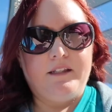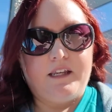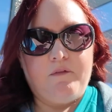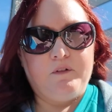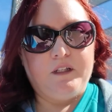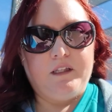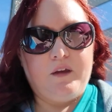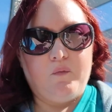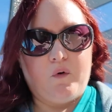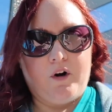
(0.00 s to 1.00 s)

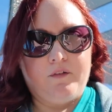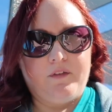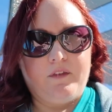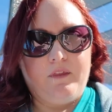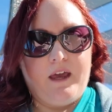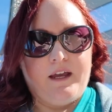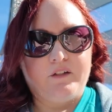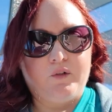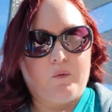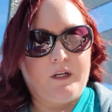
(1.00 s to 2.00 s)
Definitely worth
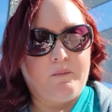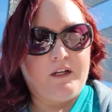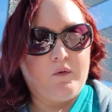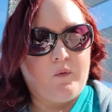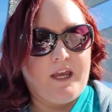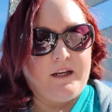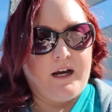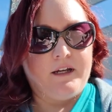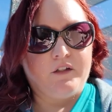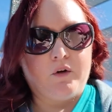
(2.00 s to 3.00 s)
that 20-minute wait.
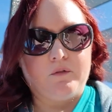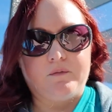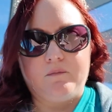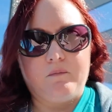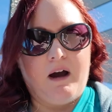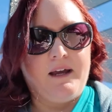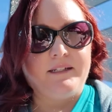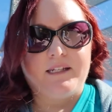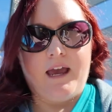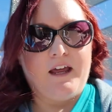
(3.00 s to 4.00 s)
I don't
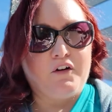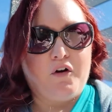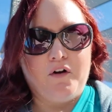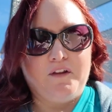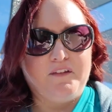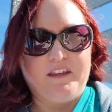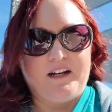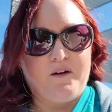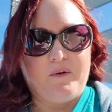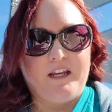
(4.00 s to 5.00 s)
mind at all
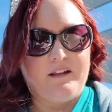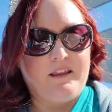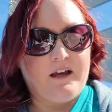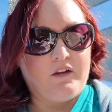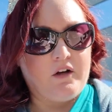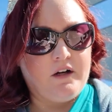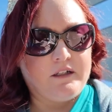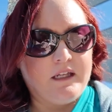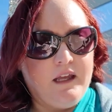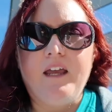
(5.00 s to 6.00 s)
that I waited that
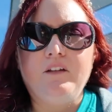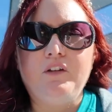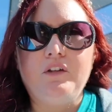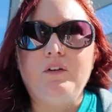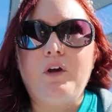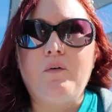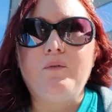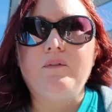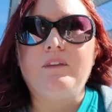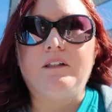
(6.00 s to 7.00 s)
long. And you
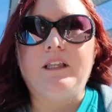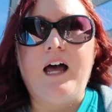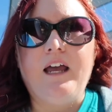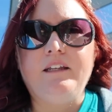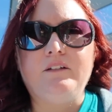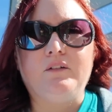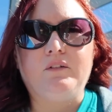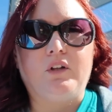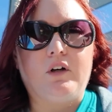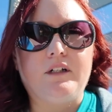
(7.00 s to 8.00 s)
know, the line
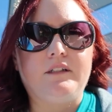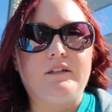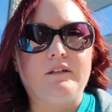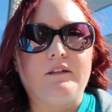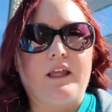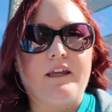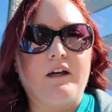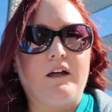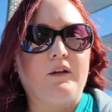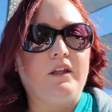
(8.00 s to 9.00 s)
looked like
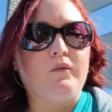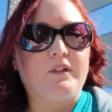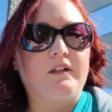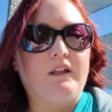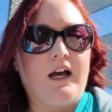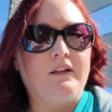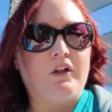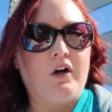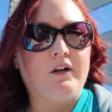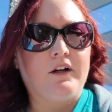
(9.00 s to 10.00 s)
it was a lot
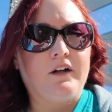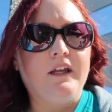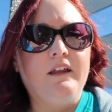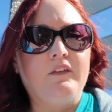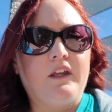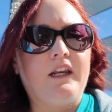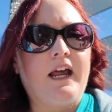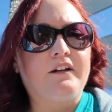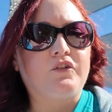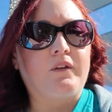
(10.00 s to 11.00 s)
longer than it
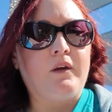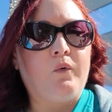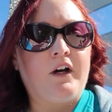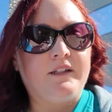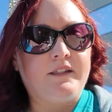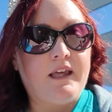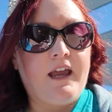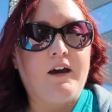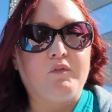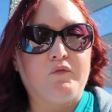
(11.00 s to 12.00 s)
actually was. They
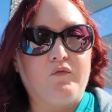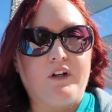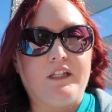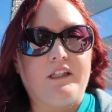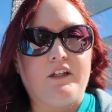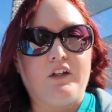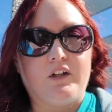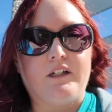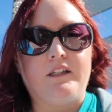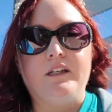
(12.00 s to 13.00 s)
have a really
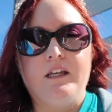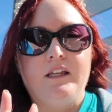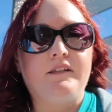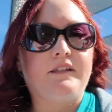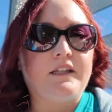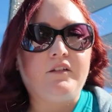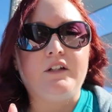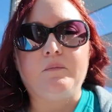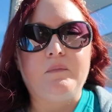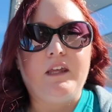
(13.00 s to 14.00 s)
good
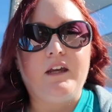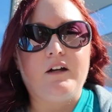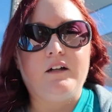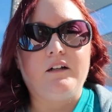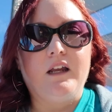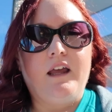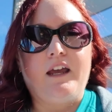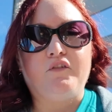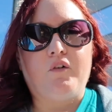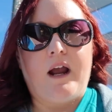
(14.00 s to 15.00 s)
system here
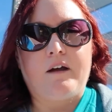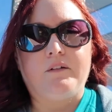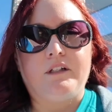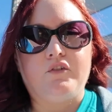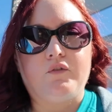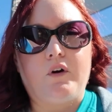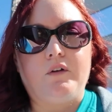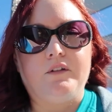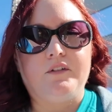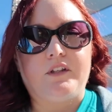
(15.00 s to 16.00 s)
and crowd
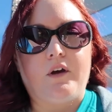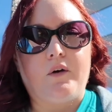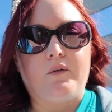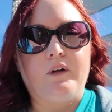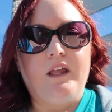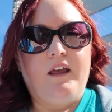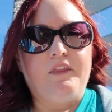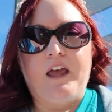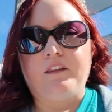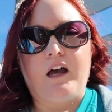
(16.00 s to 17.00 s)
control, so
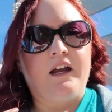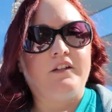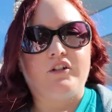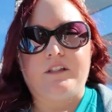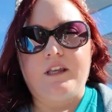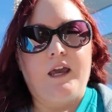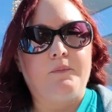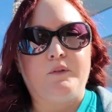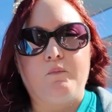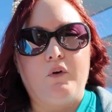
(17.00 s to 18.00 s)
that line just
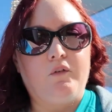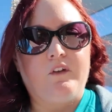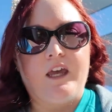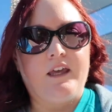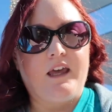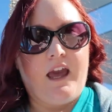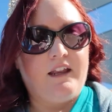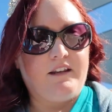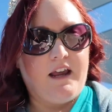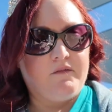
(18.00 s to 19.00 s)
kept moving
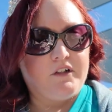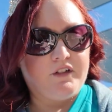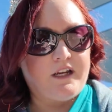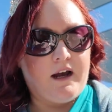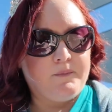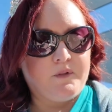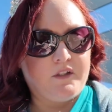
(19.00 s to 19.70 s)
and never stopped.